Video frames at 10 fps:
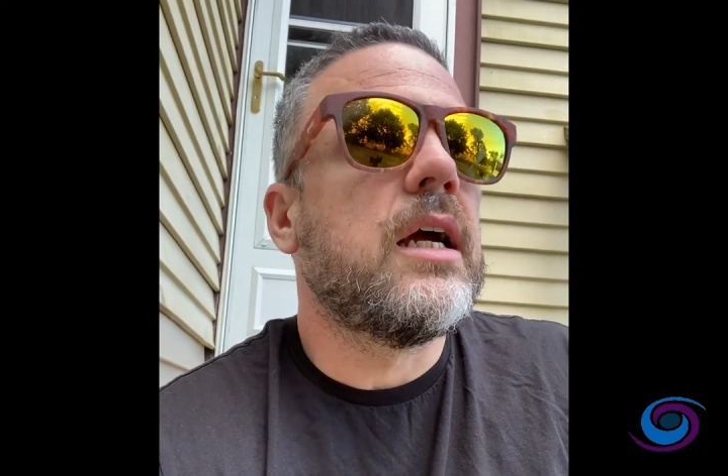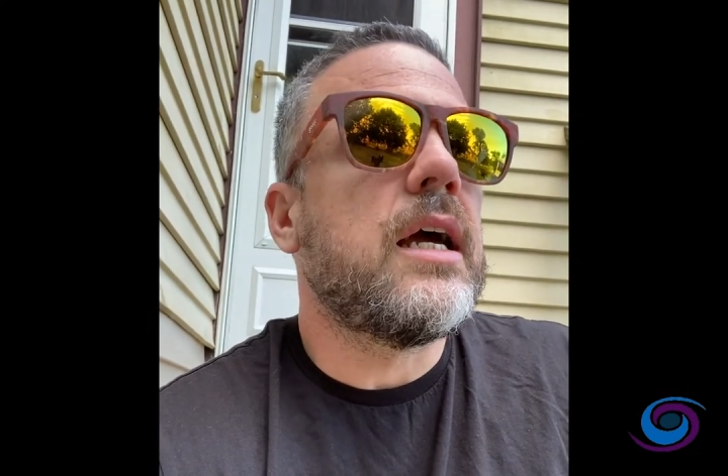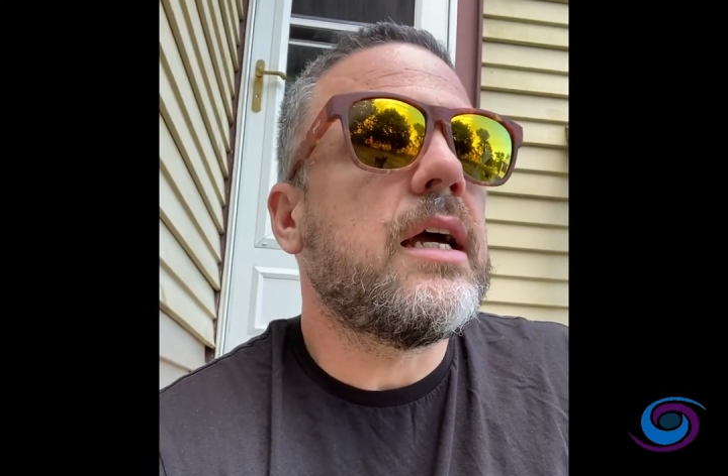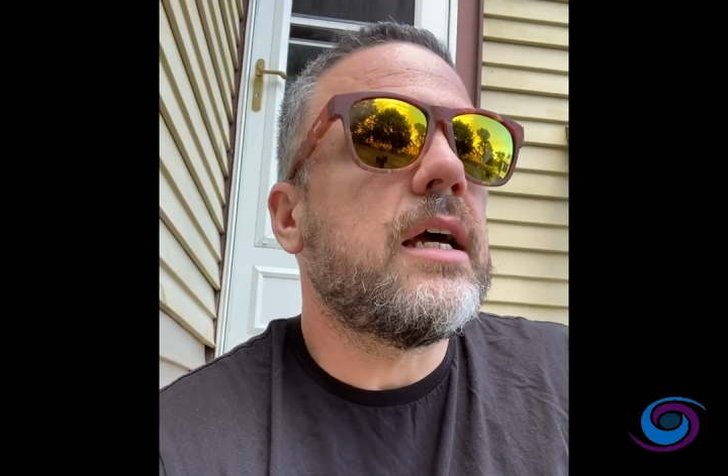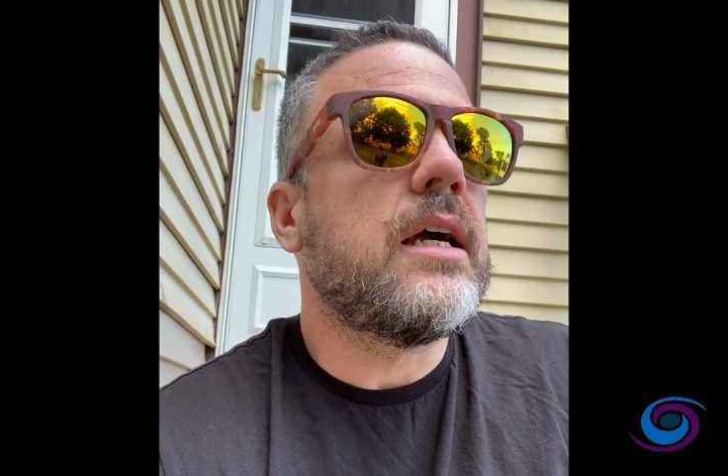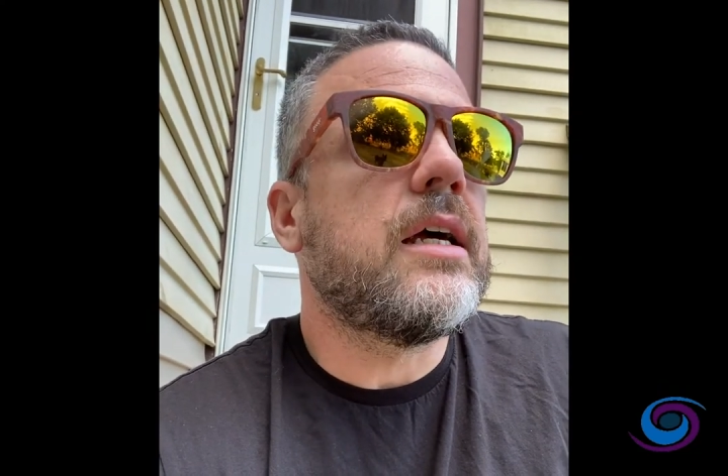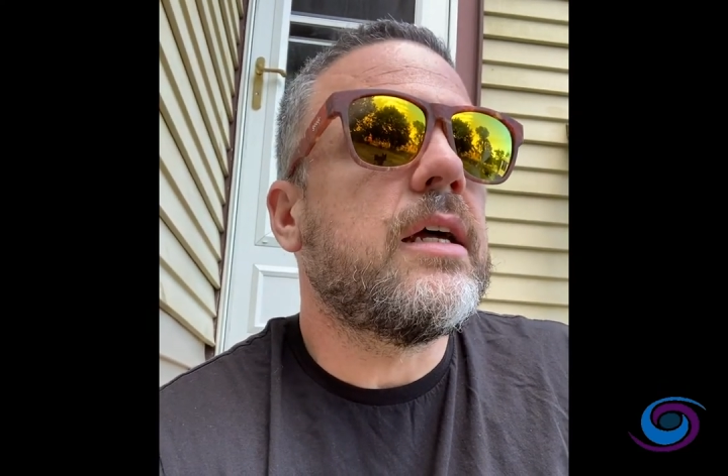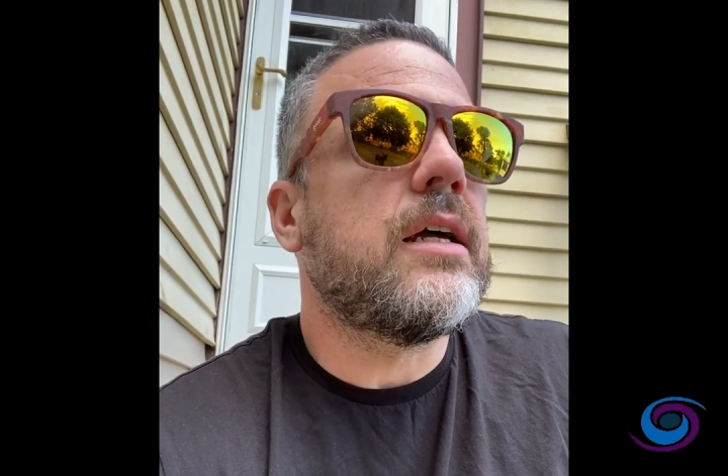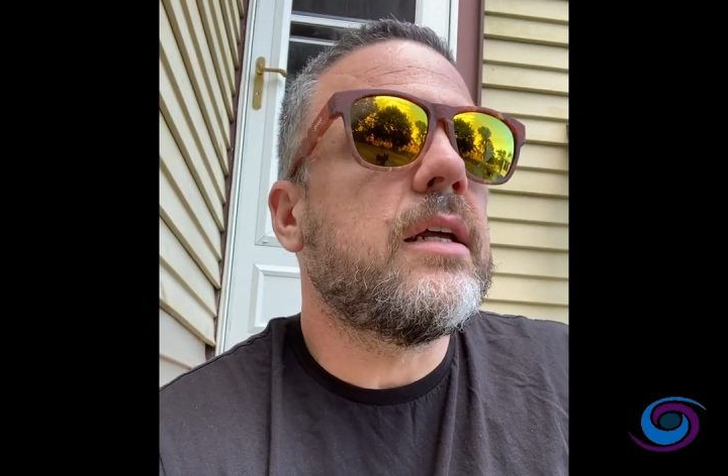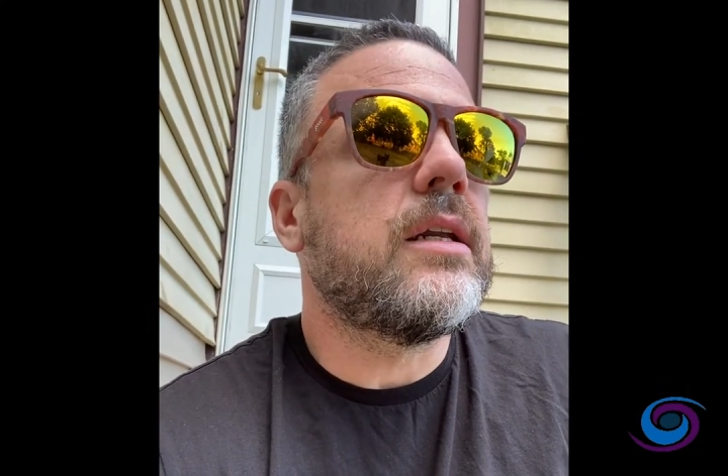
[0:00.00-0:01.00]

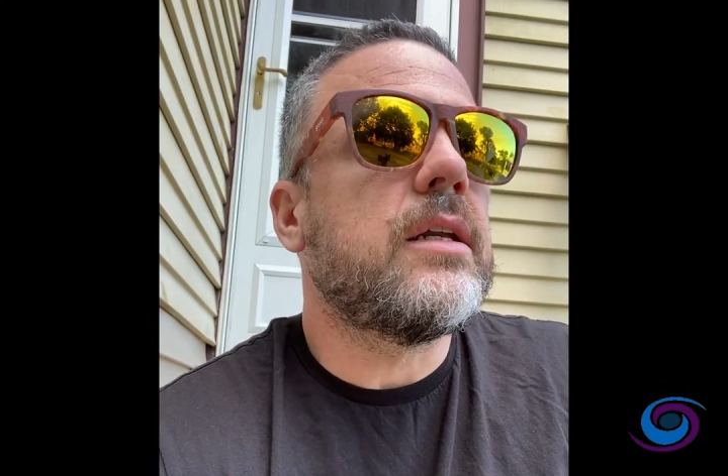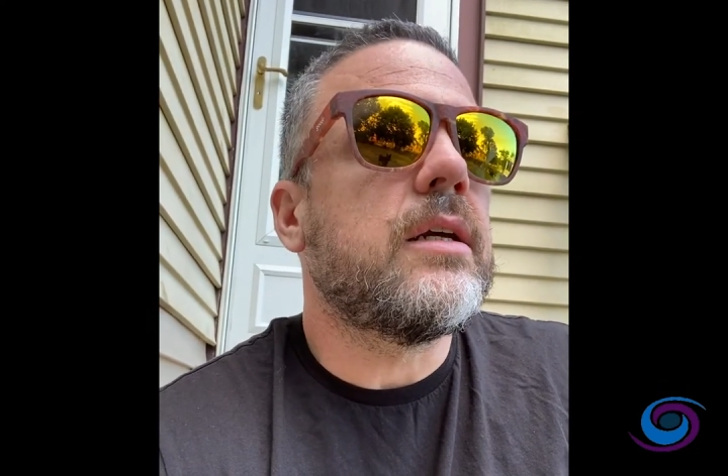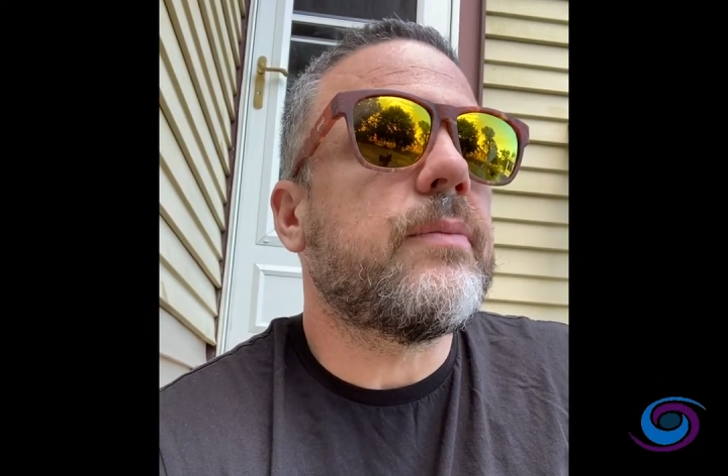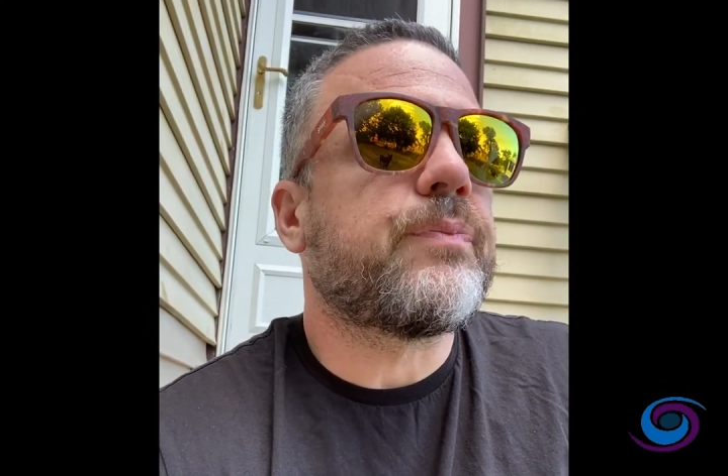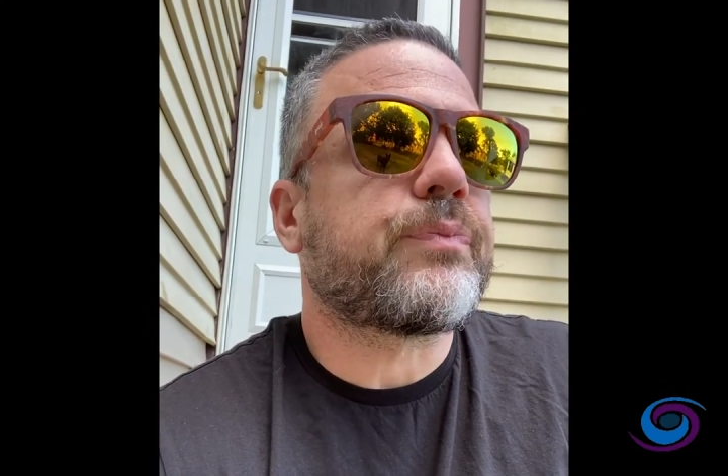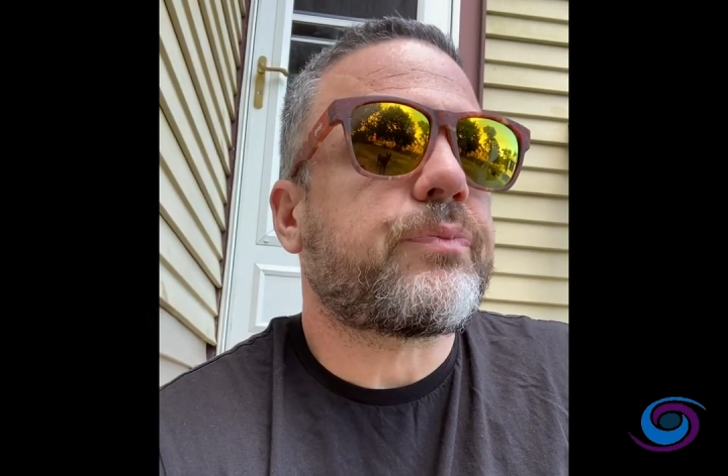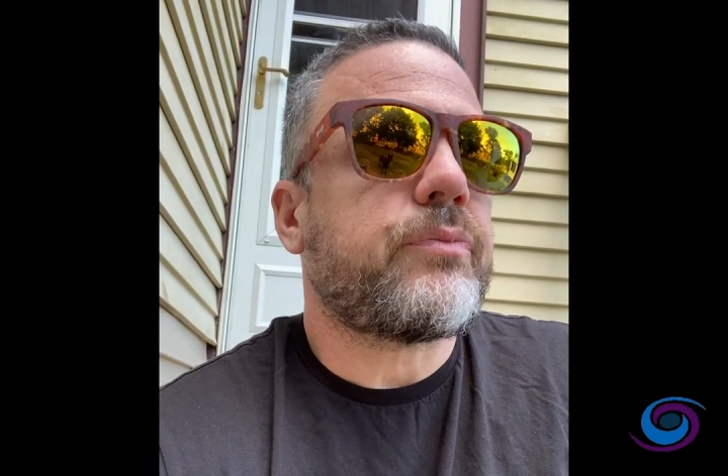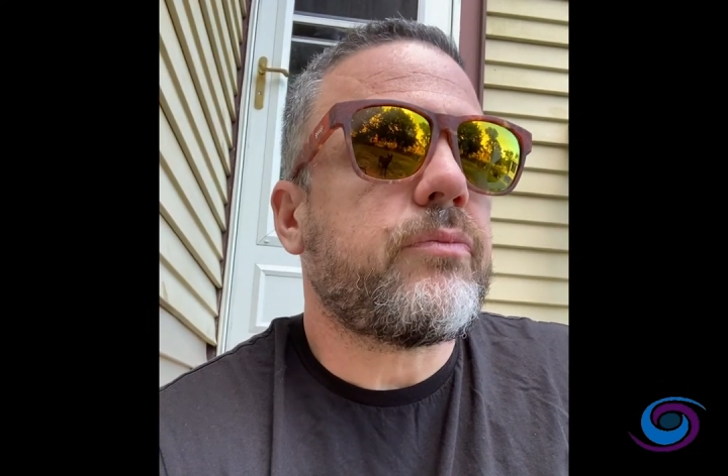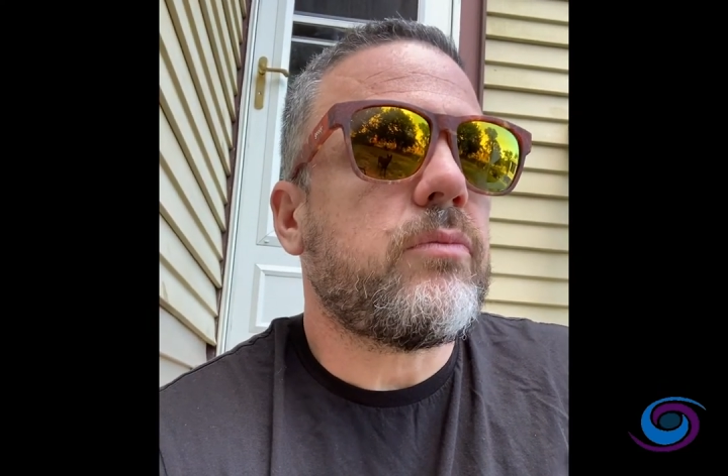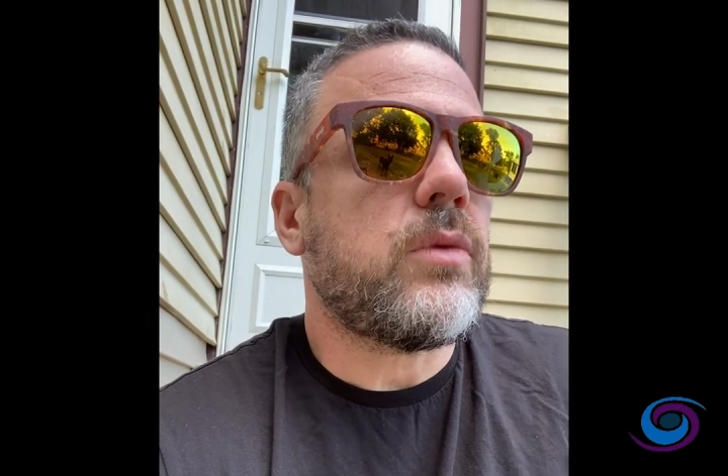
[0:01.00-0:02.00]
and
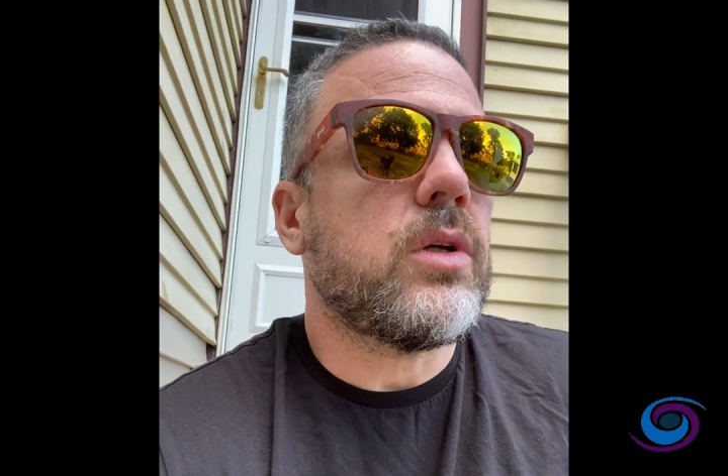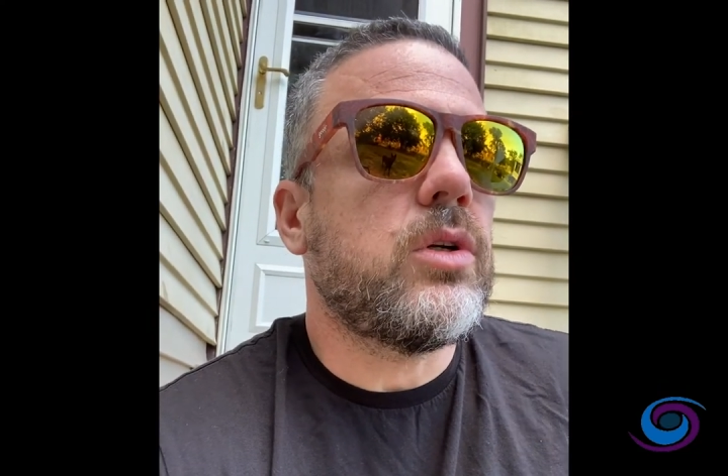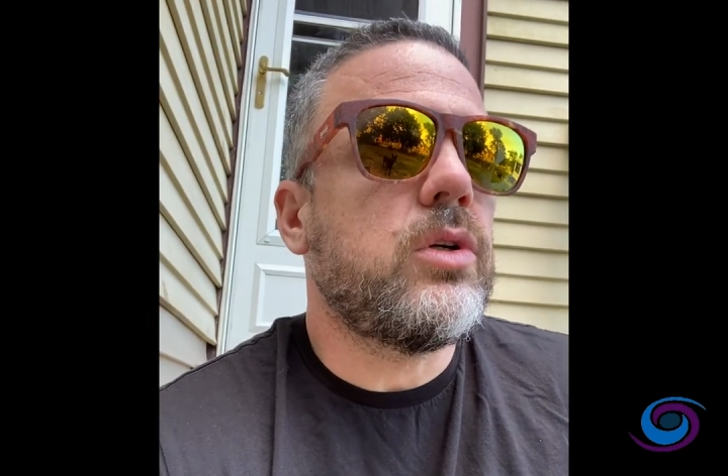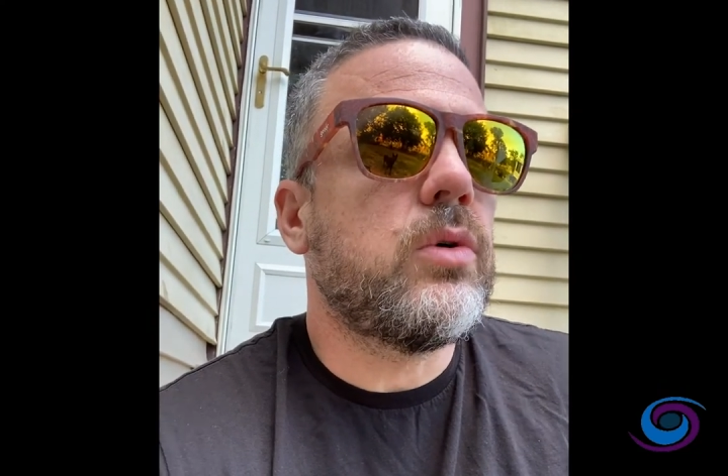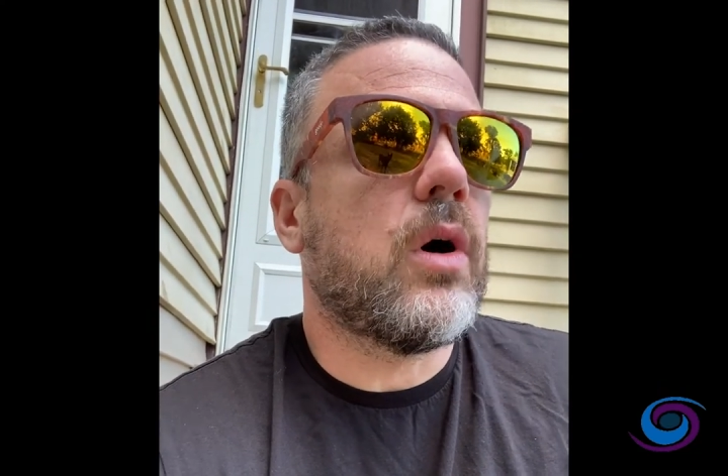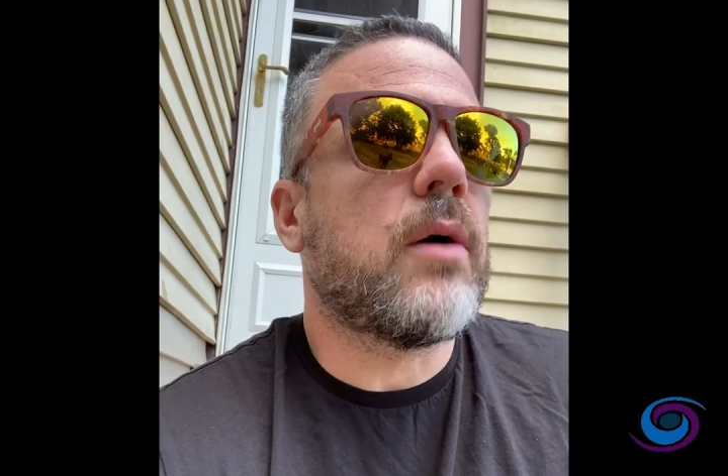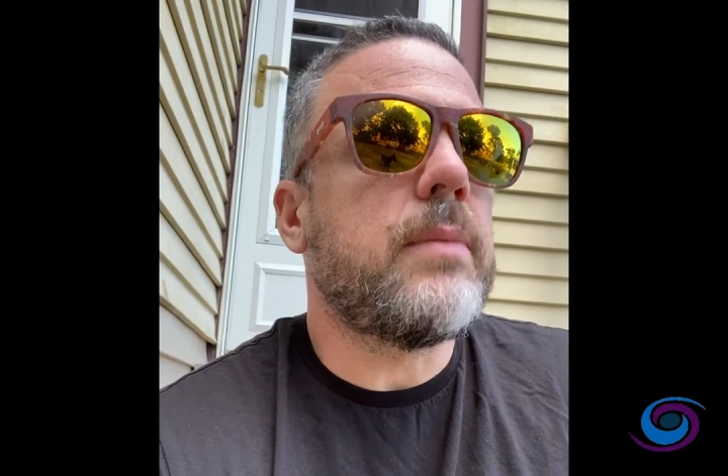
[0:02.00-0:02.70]
you are